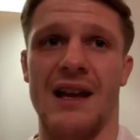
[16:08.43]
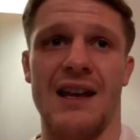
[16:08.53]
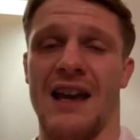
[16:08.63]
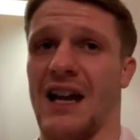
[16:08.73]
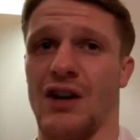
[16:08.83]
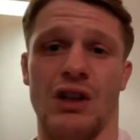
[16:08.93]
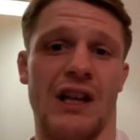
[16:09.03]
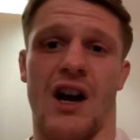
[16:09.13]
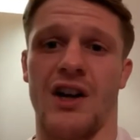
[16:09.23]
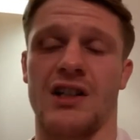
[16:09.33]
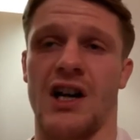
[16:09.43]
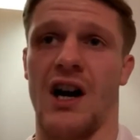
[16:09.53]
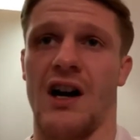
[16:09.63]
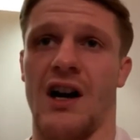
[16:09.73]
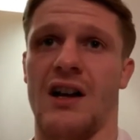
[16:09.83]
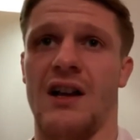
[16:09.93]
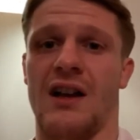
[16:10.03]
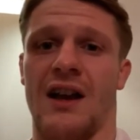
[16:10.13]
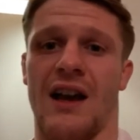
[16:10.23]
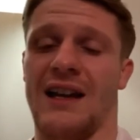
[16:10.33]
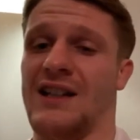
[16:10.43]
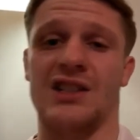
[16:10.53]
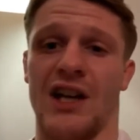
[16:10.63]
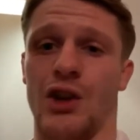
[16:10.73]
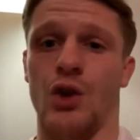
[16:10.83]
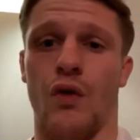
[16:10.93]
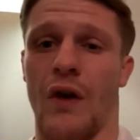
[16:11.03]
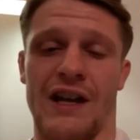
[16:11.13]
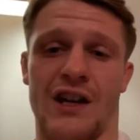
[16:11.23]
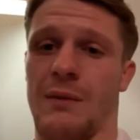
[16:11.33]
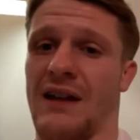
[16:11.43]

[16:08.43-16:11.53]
he had a really hard cut and he just had no fight in him.